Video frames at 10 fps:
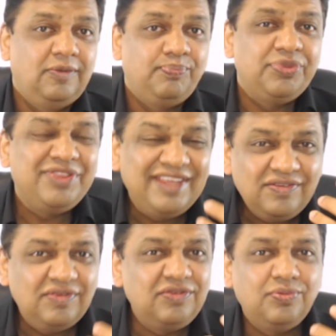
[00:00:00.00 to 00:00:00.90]
This
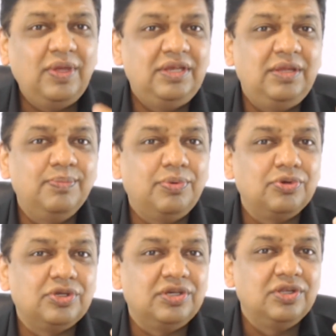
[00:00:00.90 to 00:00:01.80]
is very
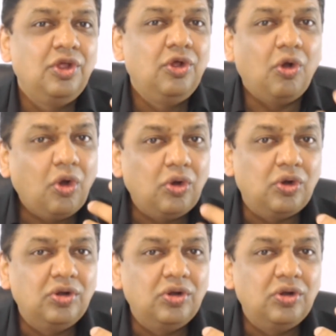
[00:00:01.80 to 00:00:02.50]
important. Or